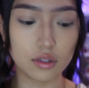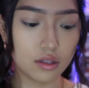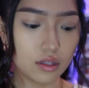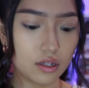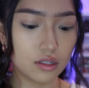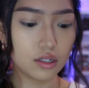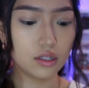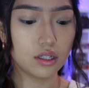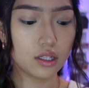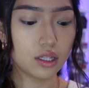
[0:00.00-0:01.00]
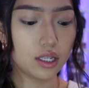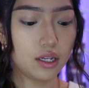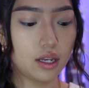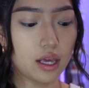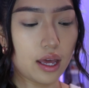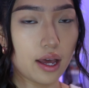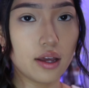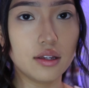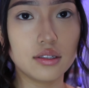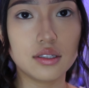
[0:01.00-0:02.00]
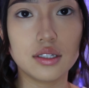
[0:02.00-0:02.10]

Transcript: and then it's gonna look like that.